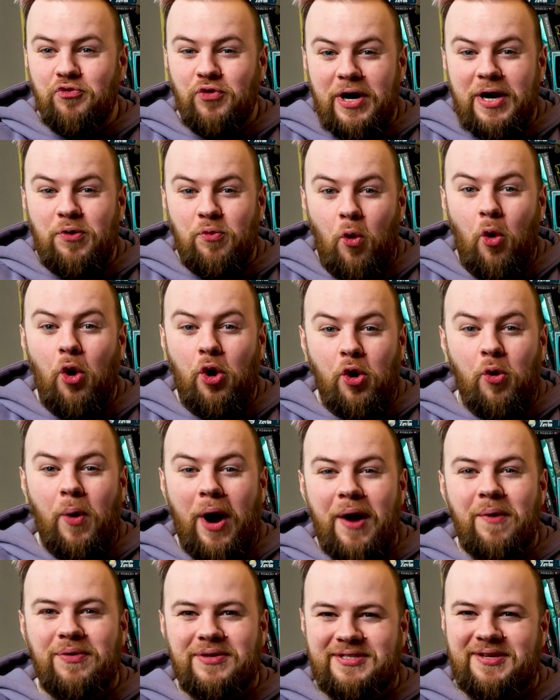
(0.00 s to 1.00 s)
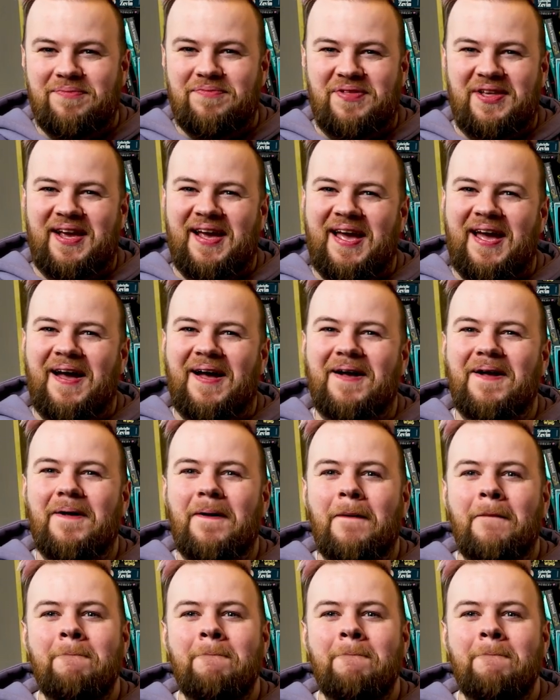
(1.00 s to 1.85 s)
really walk away with something here.